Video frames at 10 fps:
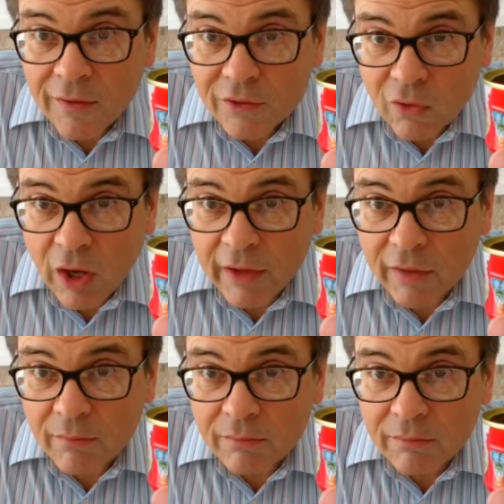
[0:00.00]
Try
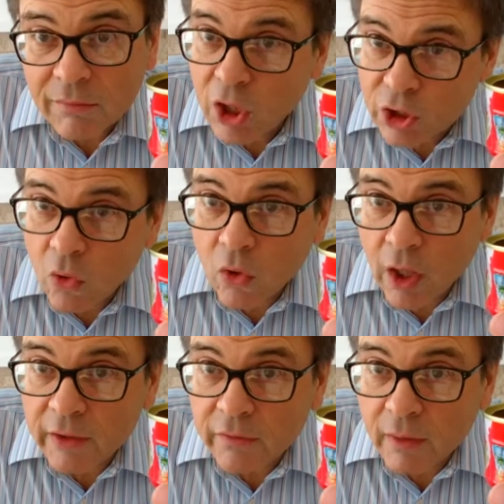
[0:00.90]
them. You'll
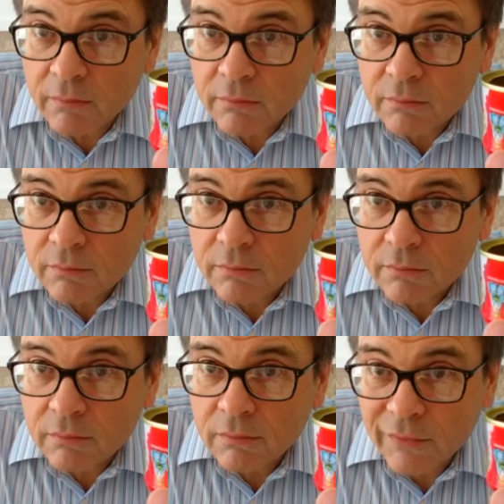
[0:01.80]
like them.
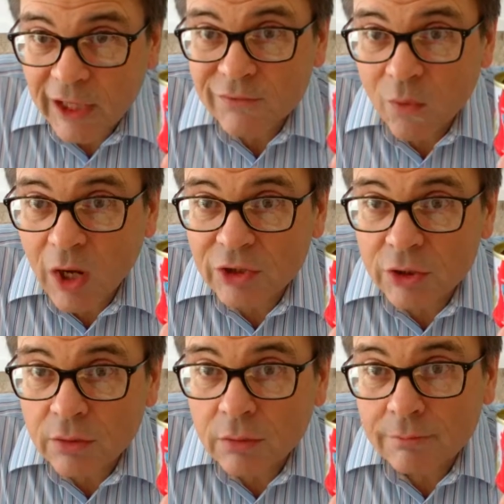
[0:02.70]
Thanks for
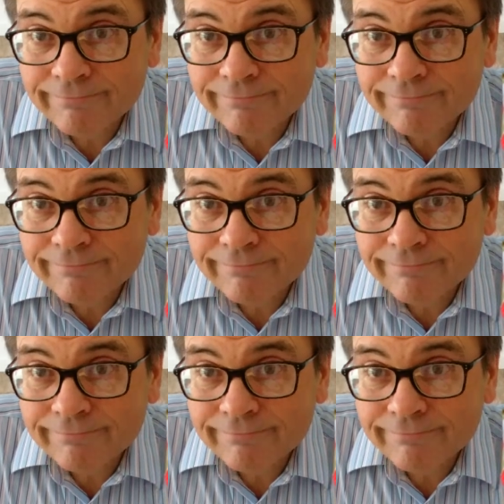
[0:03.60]
watching.